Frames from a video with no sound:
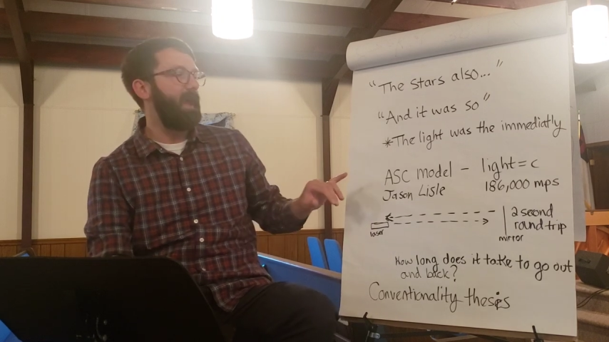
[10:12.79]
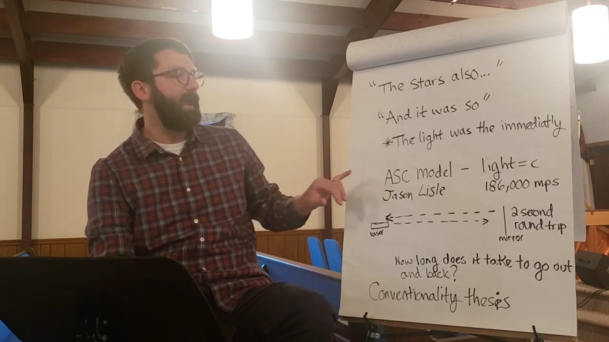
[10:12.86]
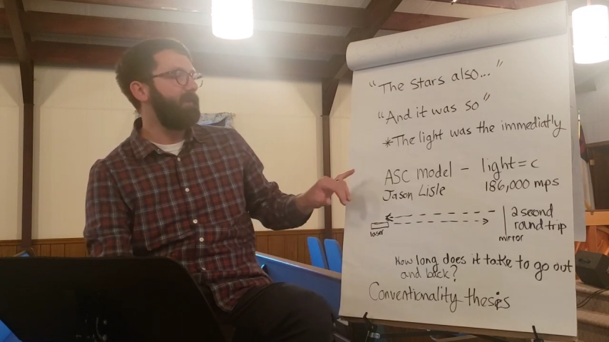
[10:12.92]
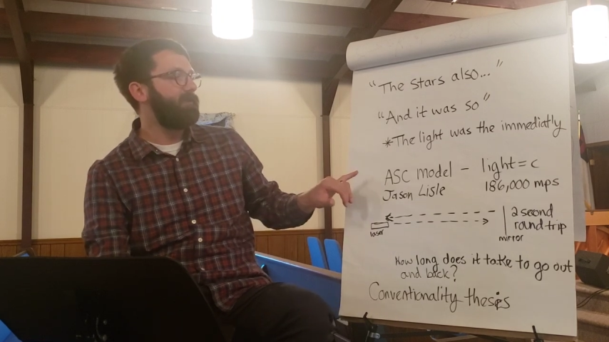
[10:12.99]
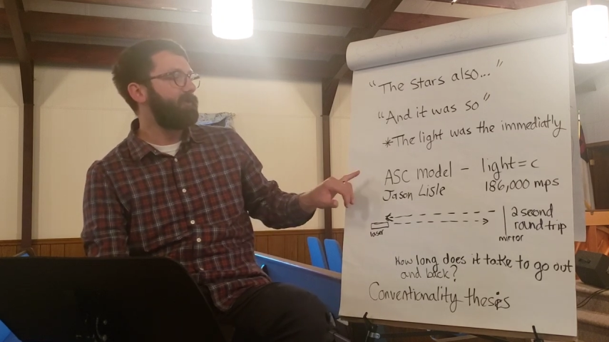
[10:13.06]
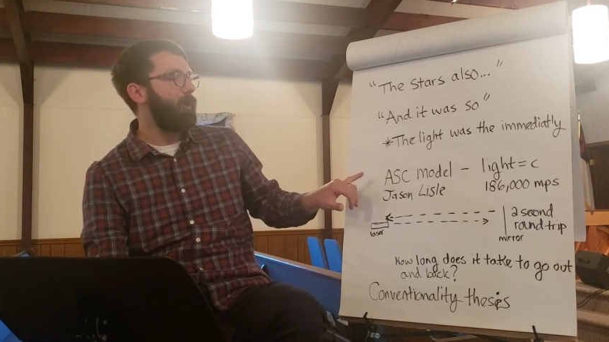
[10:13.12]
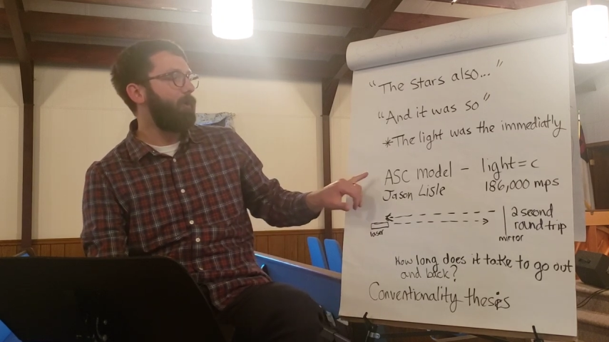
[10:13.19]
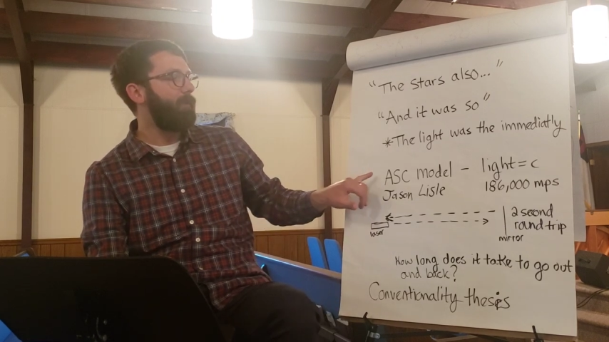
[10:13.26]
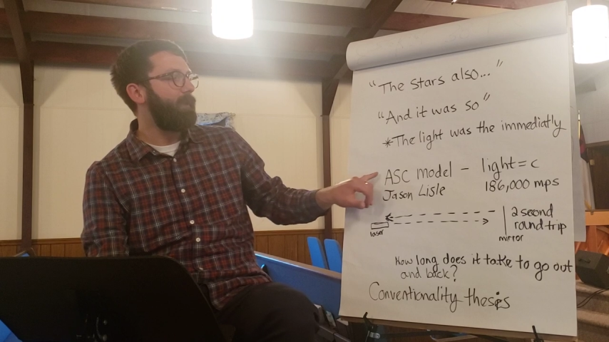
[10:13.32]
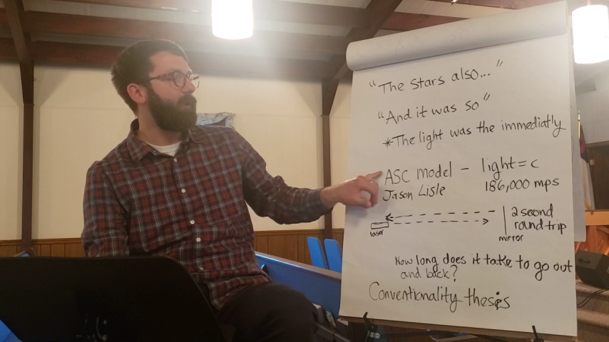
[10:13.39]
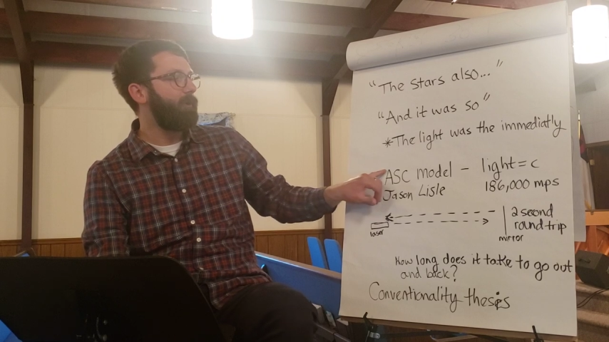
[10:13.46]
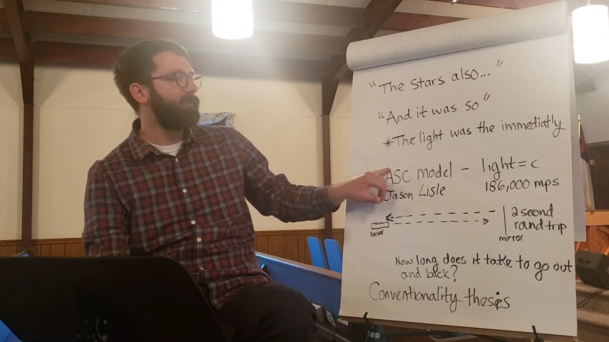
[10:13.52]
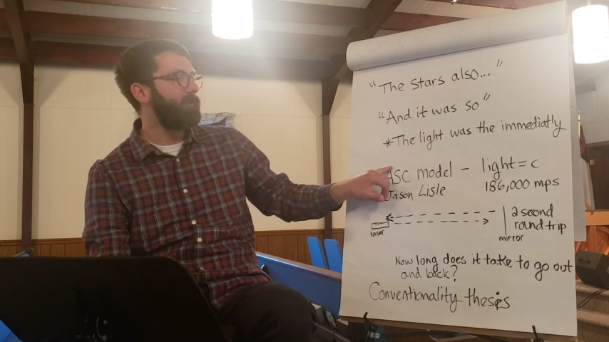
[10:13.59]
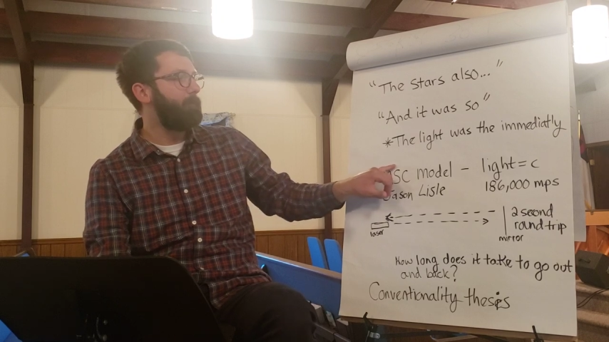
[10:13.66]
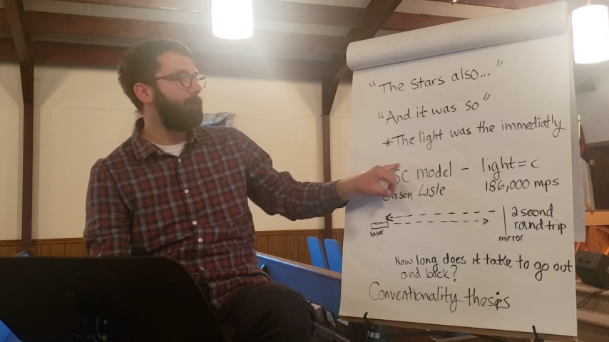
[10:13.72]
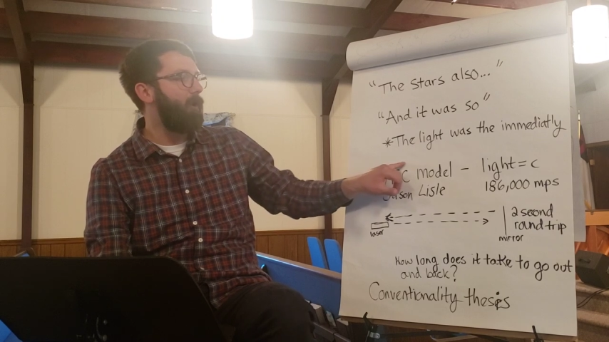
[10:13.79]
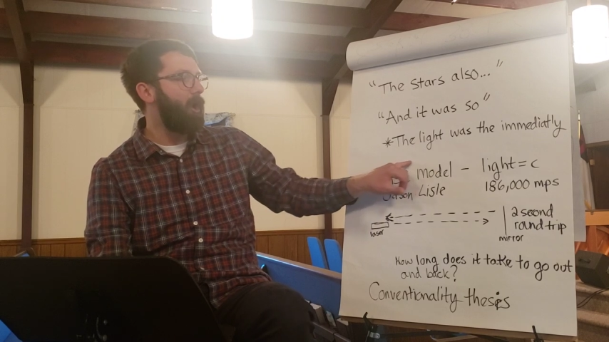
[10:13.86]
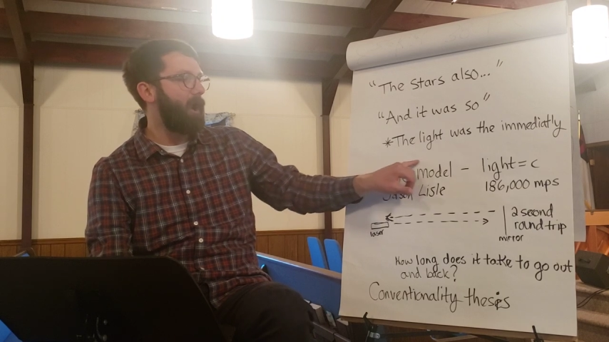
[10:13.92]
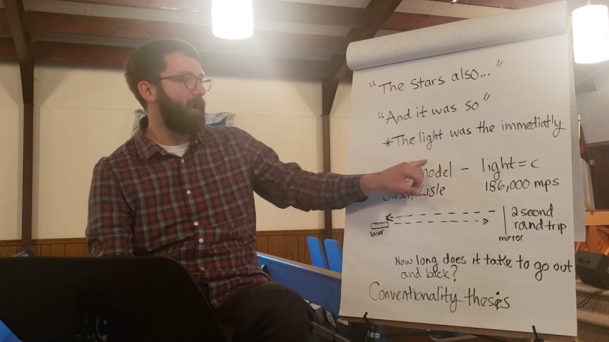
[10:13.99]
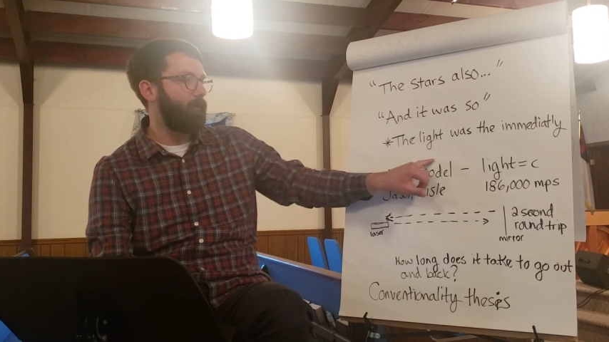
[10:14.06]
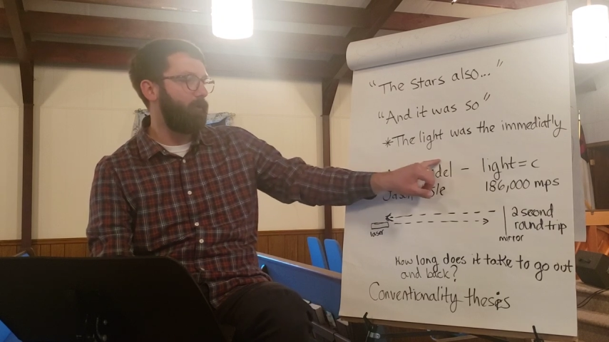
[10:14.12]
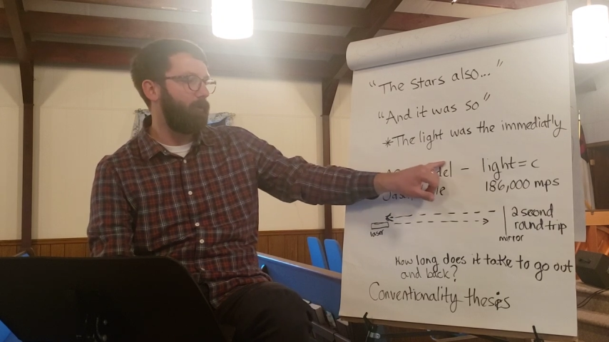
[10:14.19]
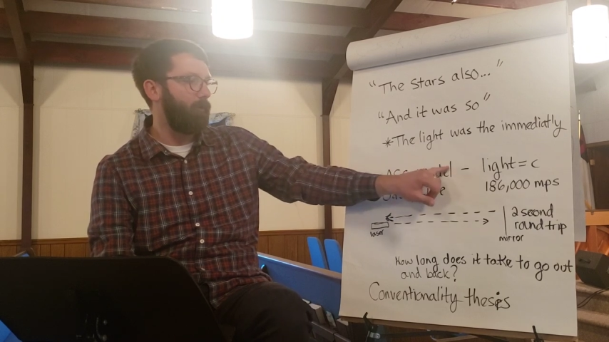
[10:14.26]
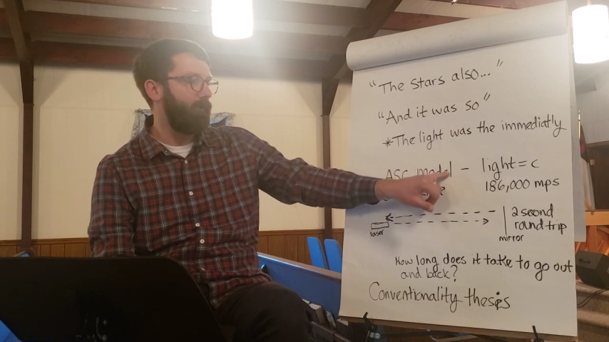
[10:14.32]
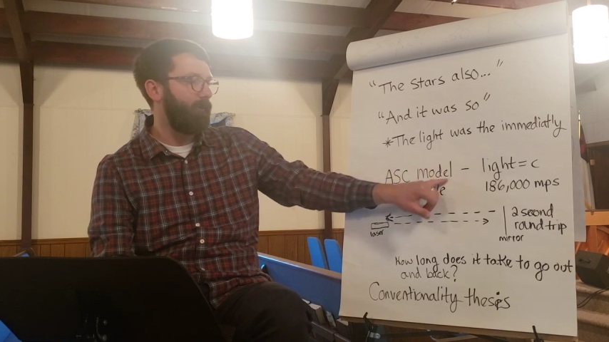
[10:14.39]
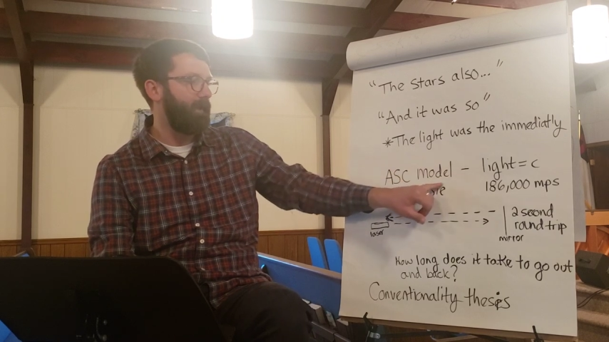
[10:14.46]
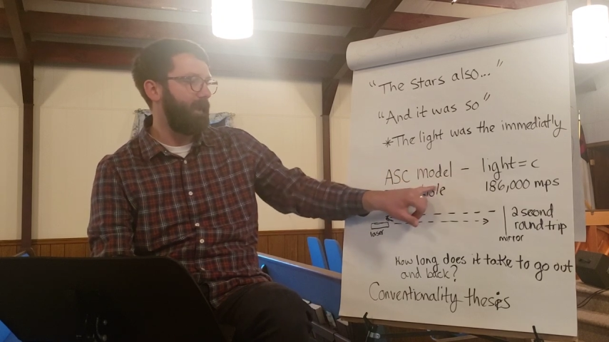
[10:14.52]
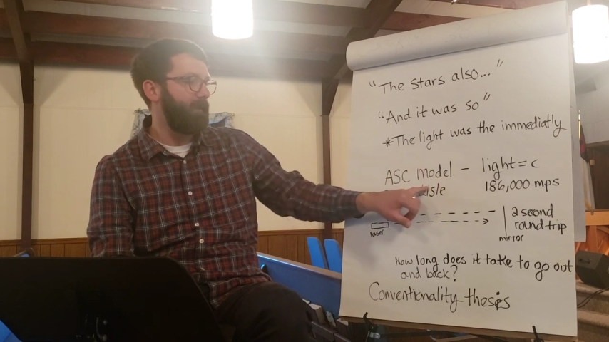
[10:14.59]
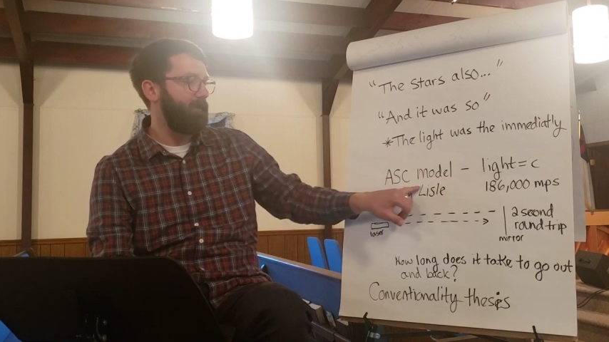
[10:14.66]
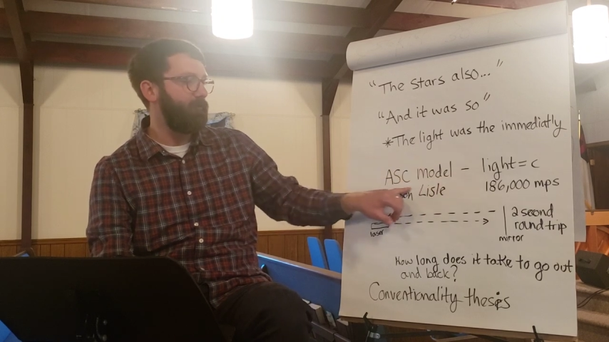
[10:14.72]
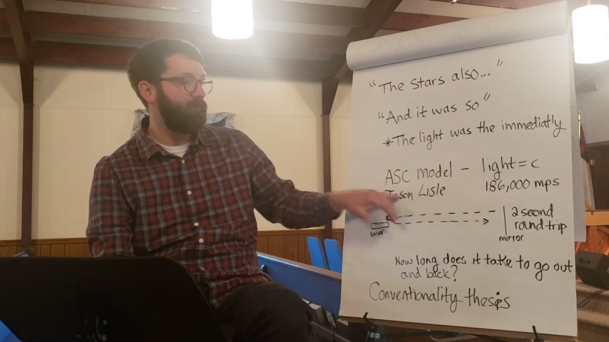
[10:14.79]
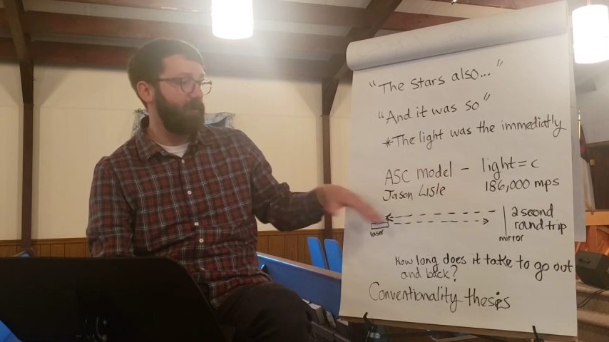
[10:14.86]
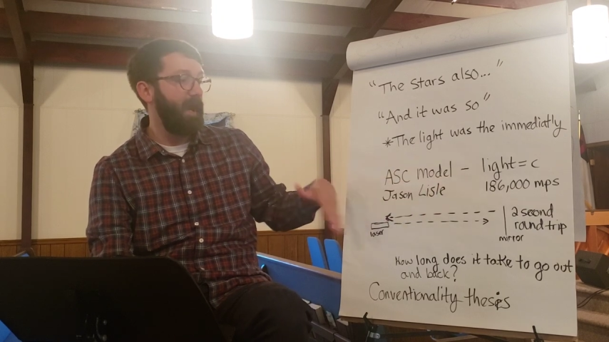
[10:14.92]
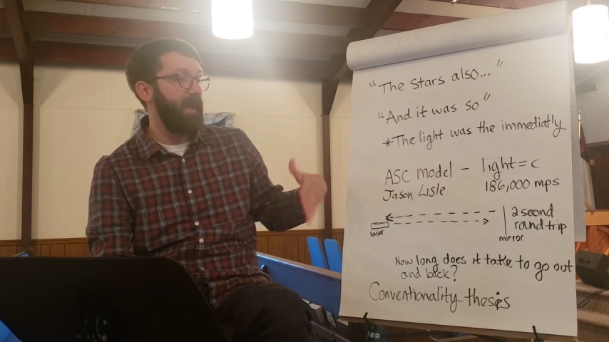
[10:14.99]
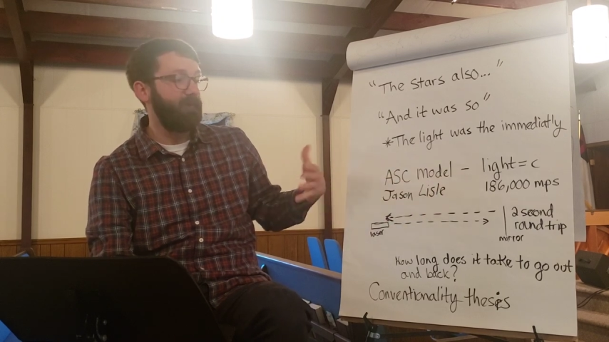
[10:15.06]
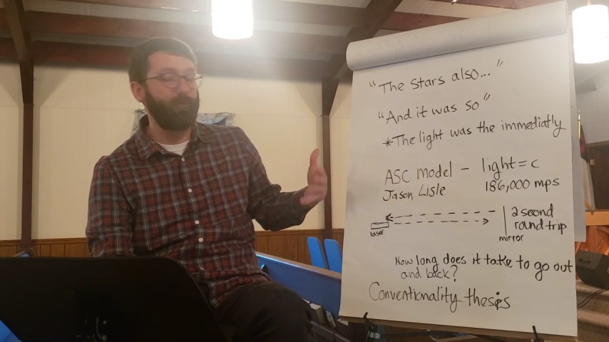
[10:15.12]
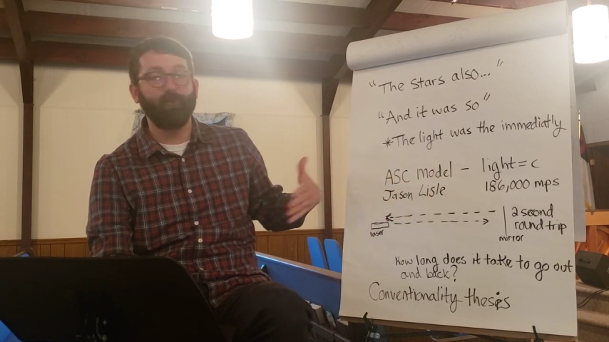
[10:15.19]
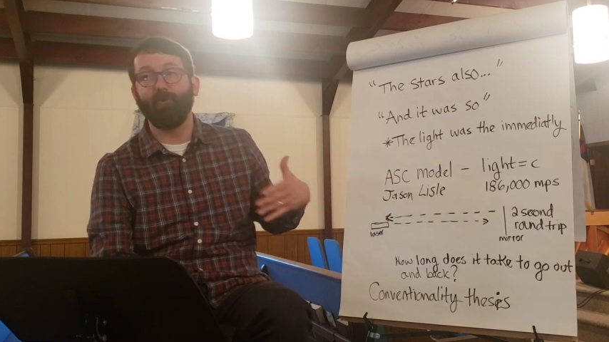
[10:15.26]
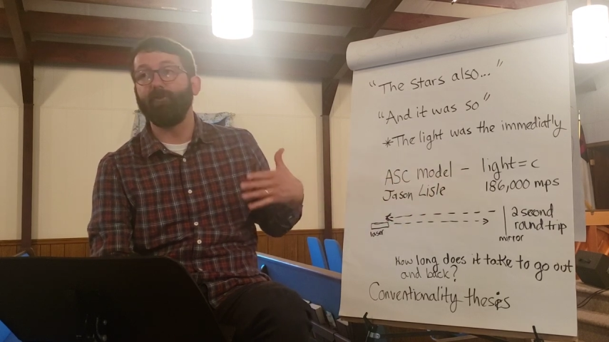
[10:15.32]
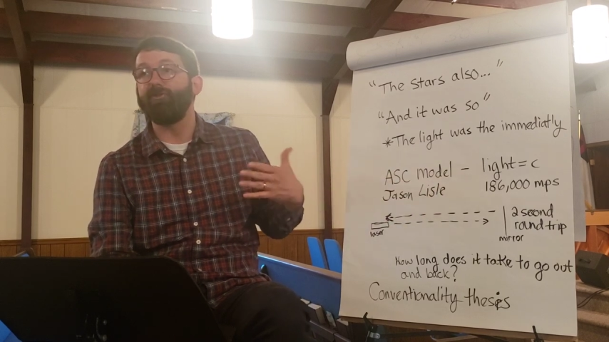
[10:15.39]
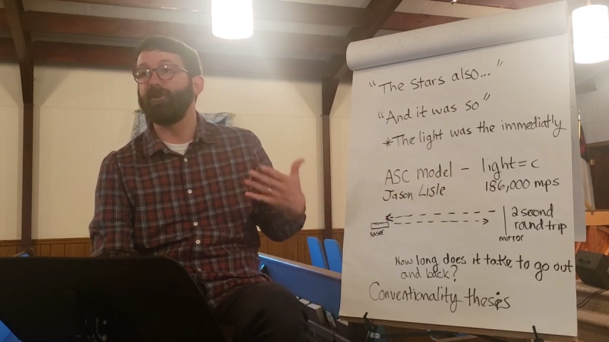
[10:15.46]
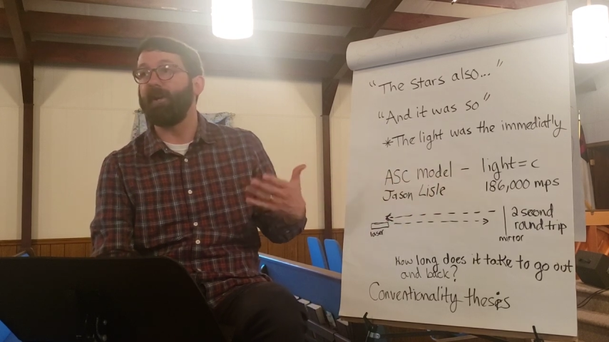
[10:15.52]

And so there is a model that Answers in